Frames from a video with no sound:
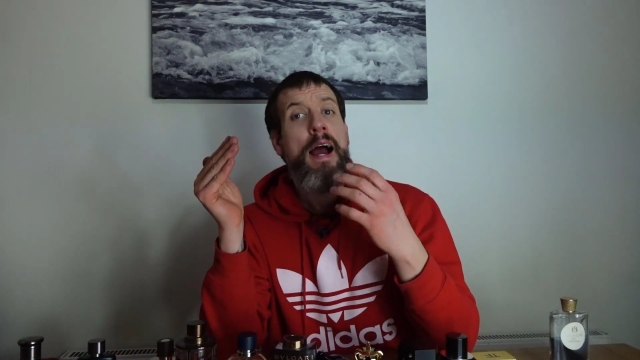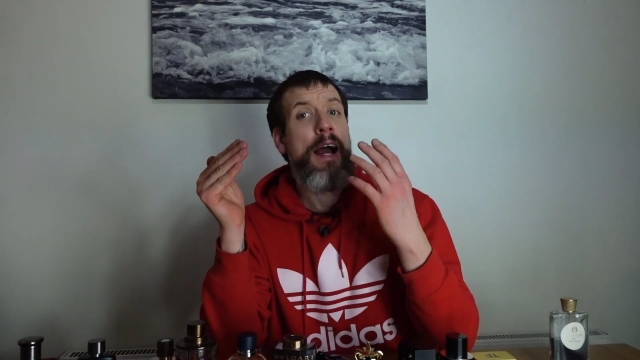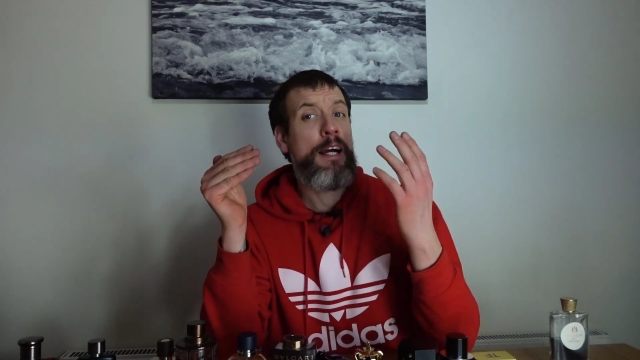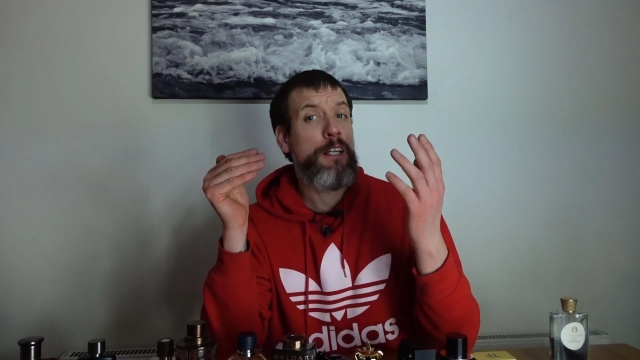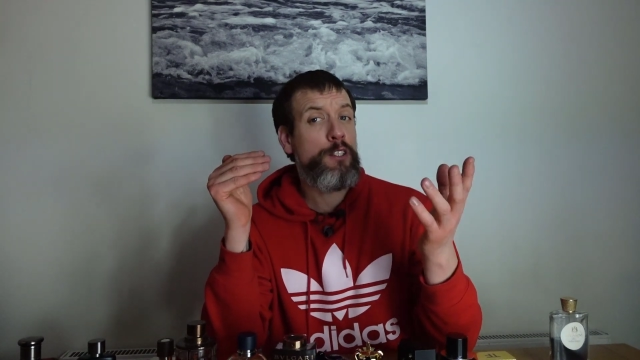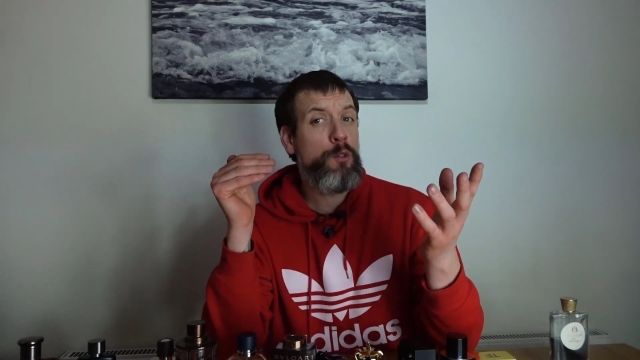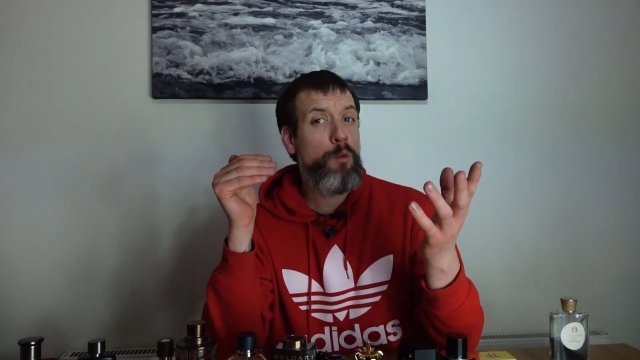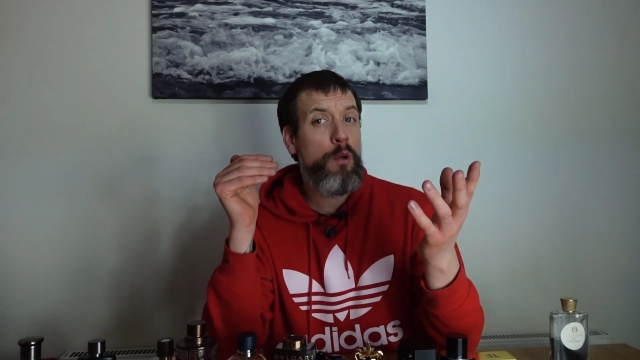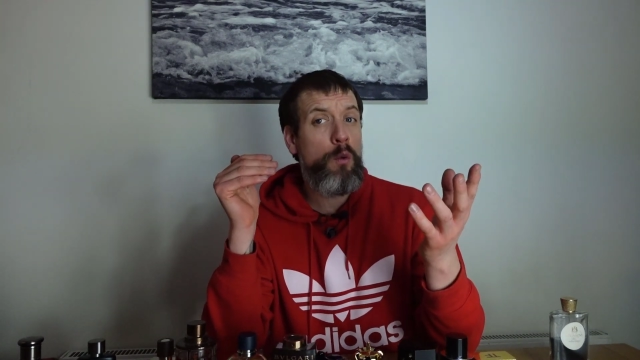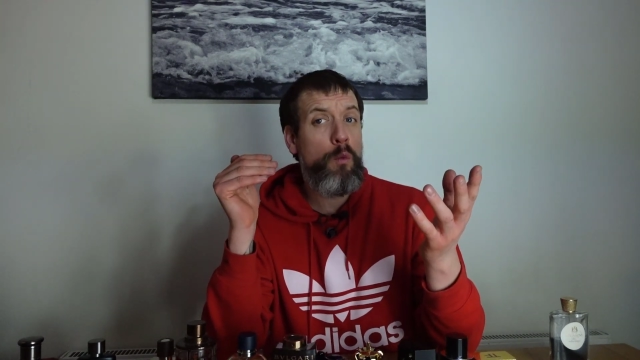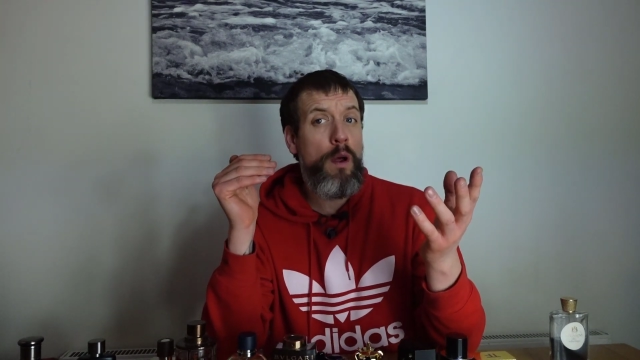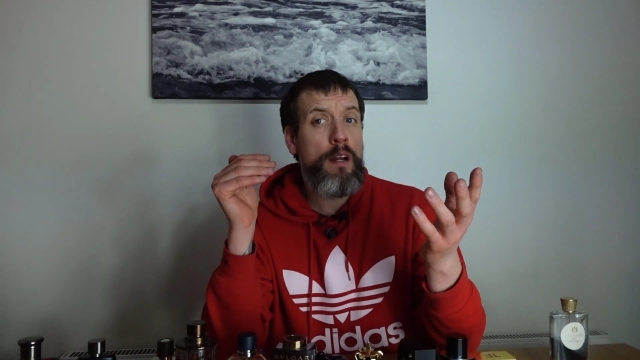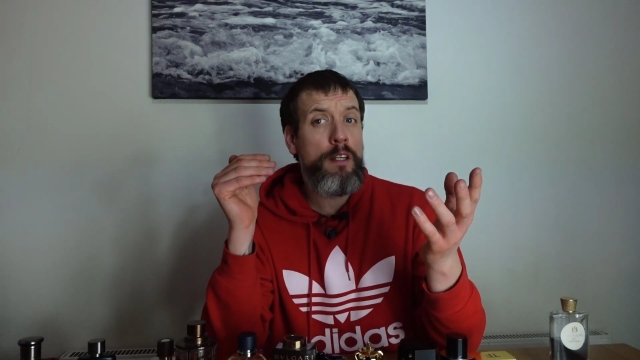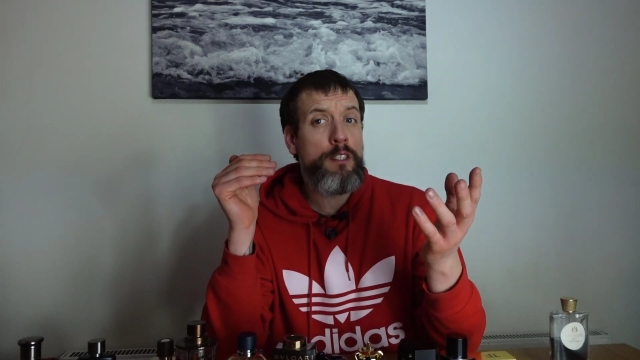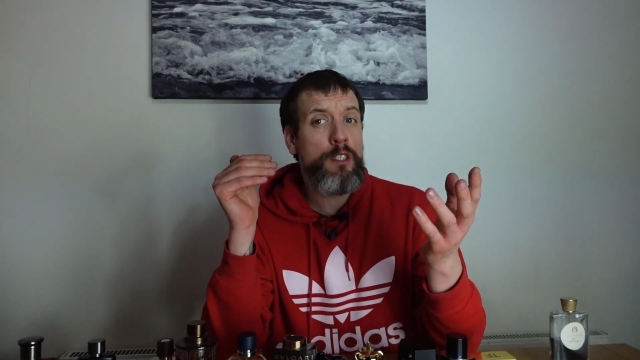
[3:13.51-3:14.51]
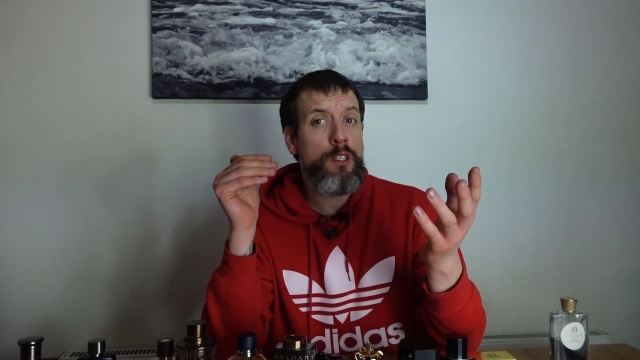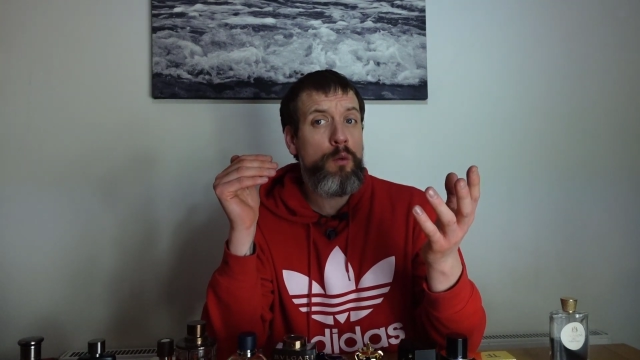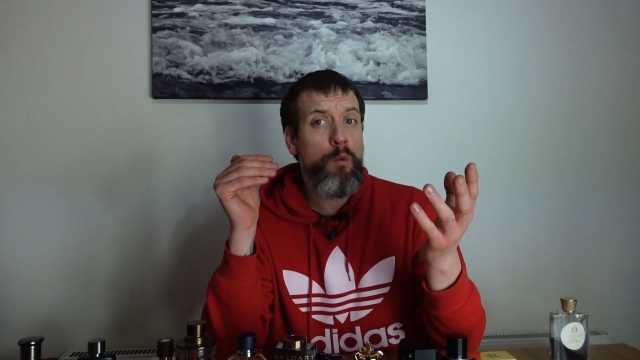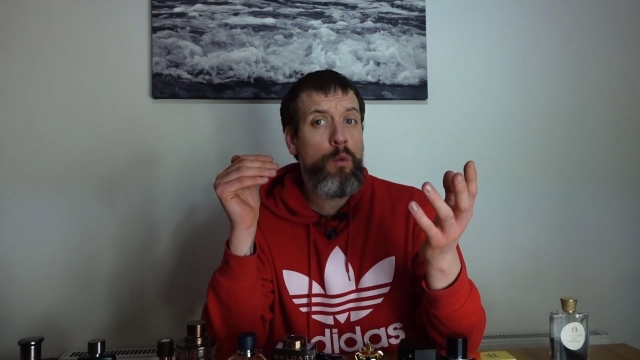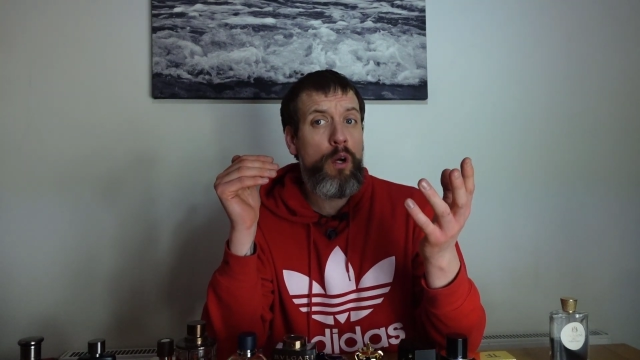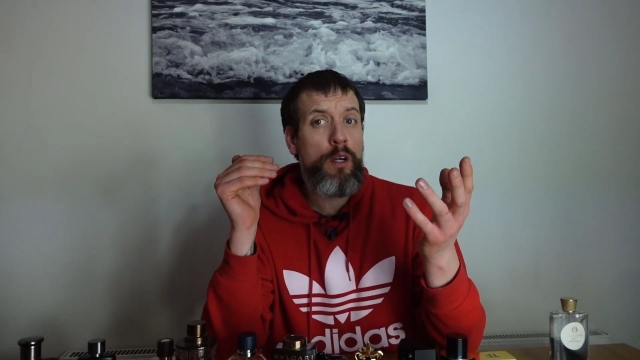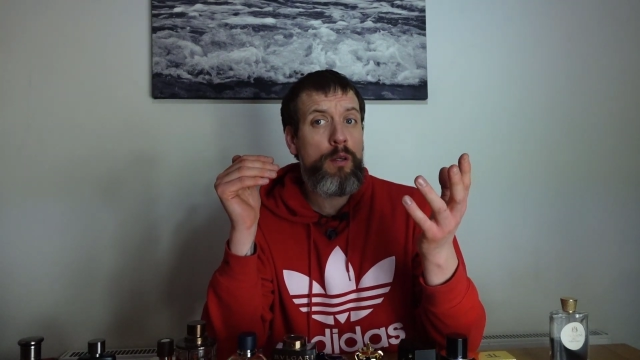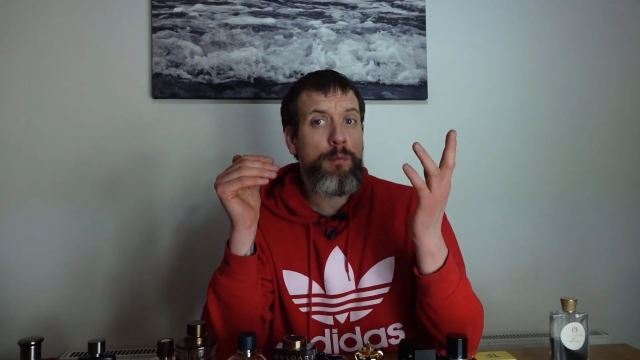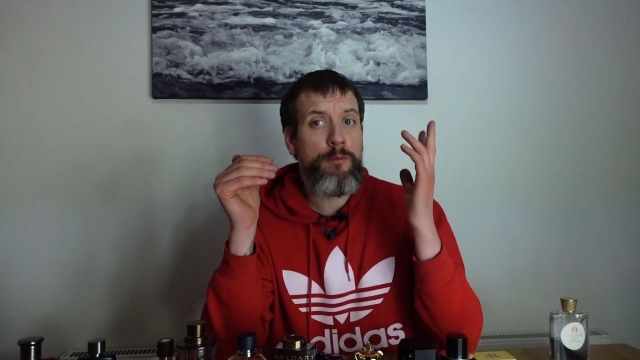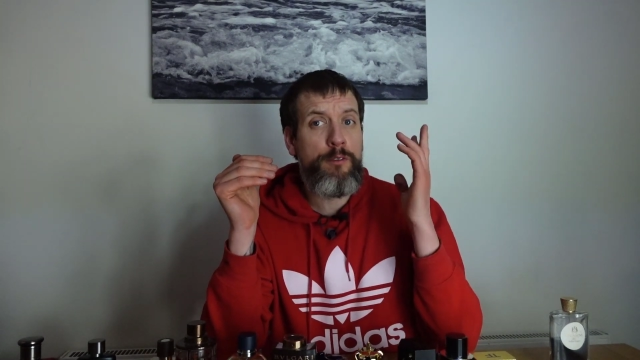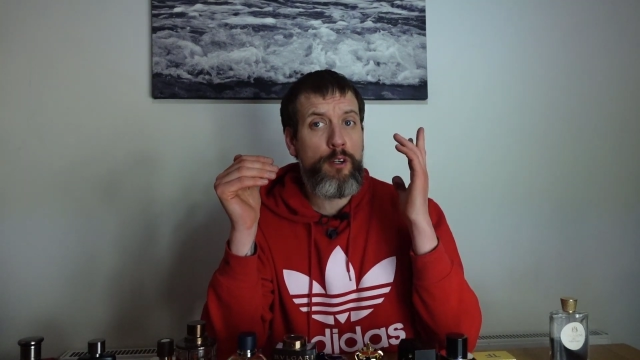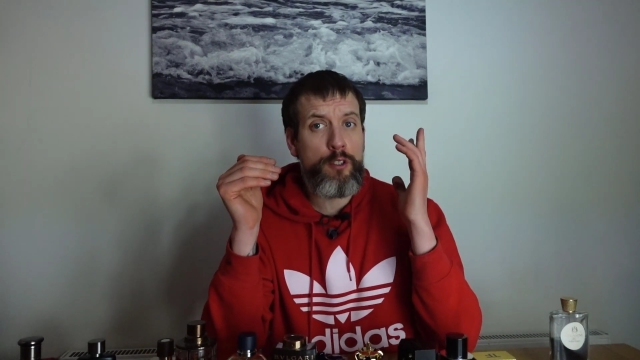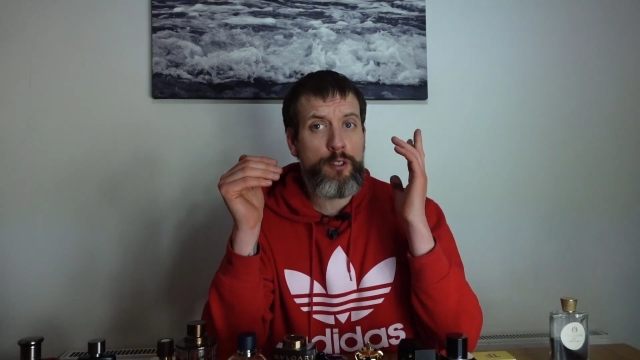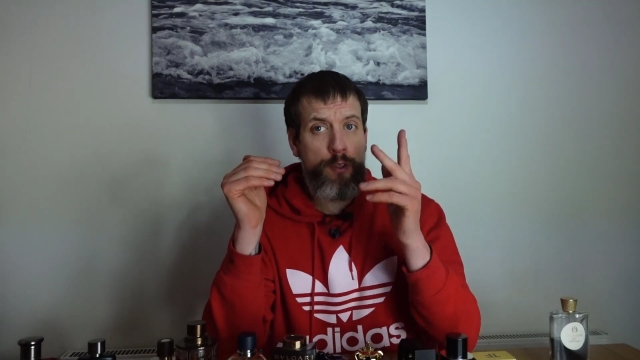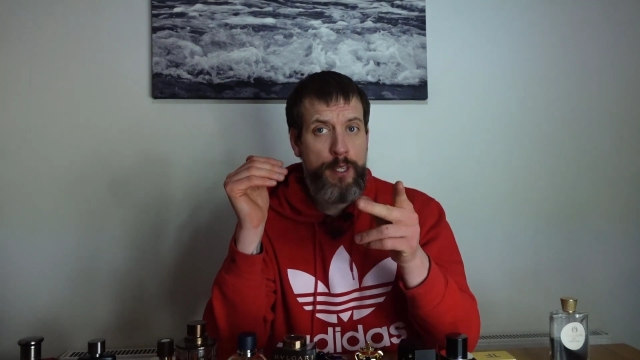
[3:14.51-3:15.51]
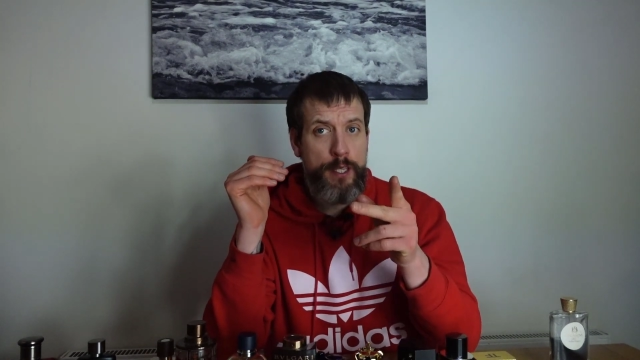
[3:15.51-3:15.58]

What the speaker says: and you want to wear it to the workforce,